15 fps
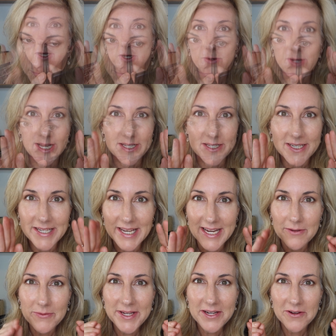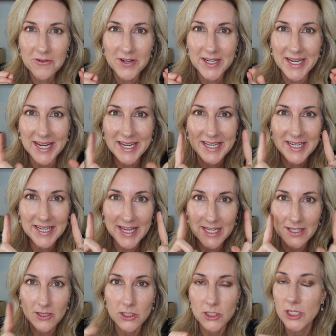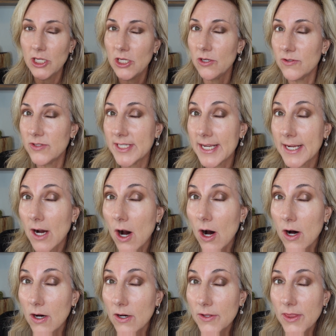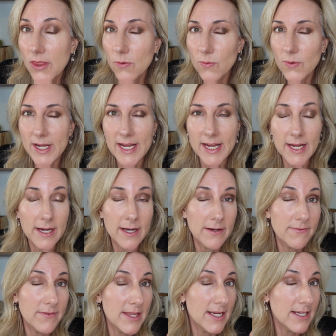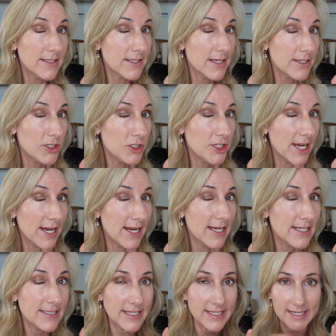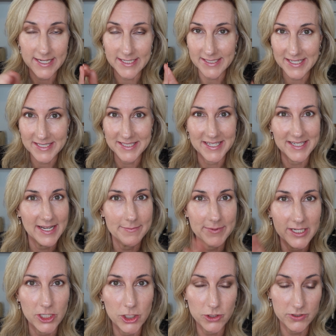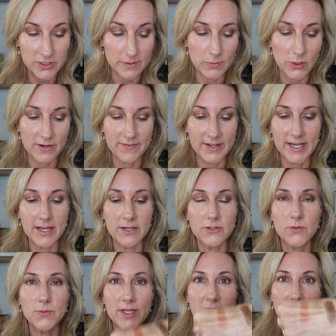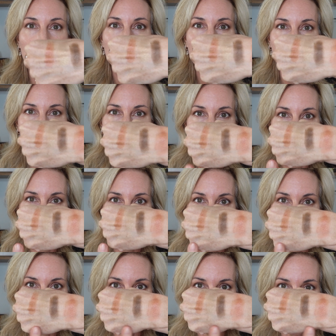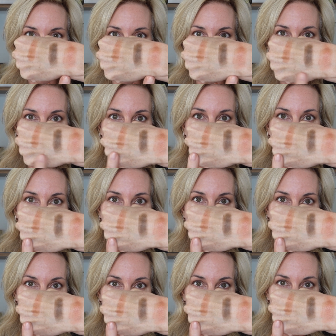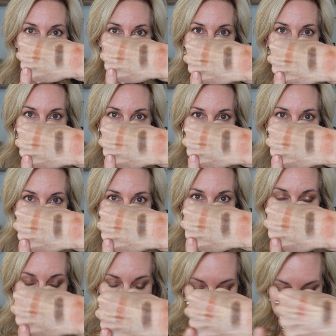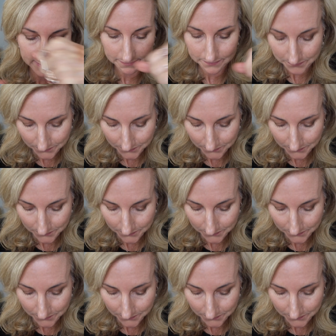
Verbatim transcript: Okay, today we created a look using all three of these shades, and as I said, I'm going to do some more videos with you with just a single mono look like this.